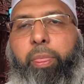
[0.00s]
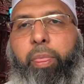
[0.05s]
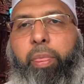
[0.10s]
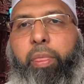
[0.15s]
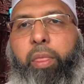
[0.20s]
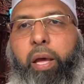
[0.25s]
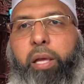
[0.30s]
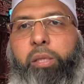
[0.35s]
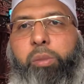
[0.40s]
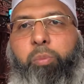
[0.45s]

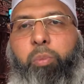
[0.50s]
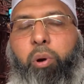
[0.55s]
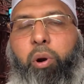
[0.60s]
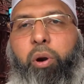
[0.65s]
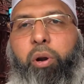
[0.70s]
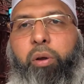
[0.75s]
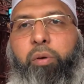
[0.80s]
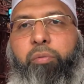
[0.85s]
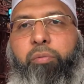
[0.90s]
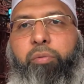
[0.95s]
That's
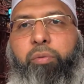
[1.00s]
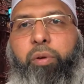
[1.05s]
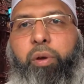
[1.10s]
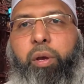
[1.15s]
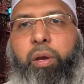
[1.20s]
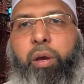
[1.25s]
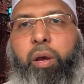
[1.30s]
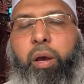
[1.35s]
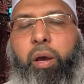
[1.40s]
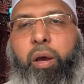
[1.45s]
part of
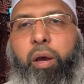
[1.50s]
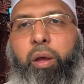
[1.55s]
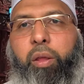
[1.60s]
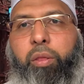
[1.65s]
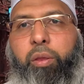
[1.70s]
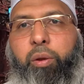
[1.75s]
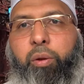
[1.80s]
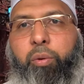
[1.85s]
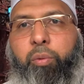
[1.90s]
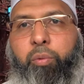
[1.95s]

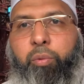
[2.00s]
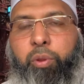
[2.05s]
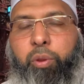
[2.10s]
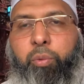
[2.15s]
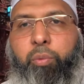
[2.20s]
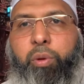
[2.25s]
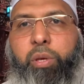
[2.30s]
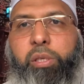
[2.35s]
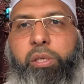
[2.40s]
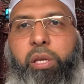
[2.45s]
the
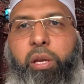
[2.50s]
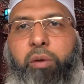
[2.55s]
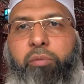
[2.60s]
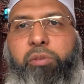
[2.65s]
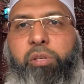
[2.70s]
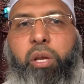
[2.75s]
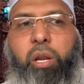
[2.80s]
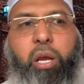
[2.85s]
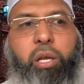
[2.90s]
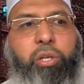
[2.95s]
reason of
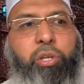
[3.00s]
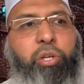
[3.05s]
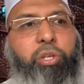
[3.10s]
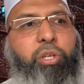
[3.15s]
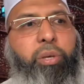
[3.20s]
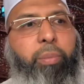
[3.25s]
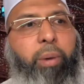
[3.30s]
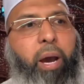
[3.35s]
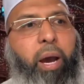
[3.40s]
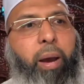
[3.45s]
Salatul
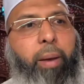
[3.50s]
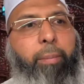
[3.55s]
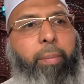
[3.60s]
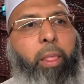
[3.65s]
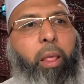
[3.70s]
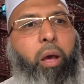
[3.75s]
Jama'ah.